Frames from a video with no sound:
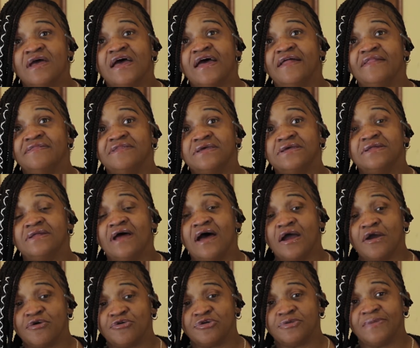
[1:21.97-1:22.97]
And then I
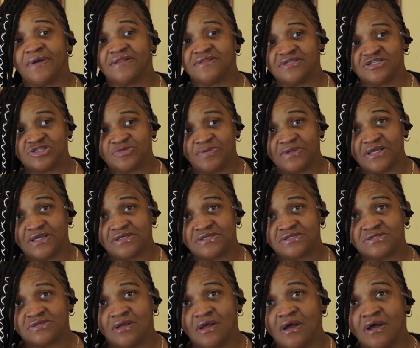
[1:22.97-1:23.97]
heard about this
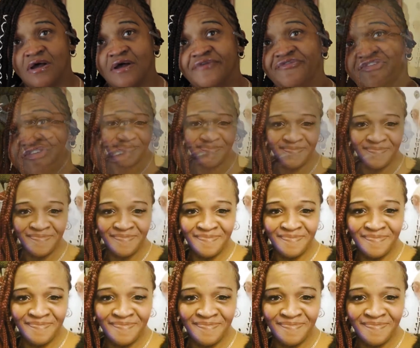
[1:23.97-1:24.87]
place, TRC.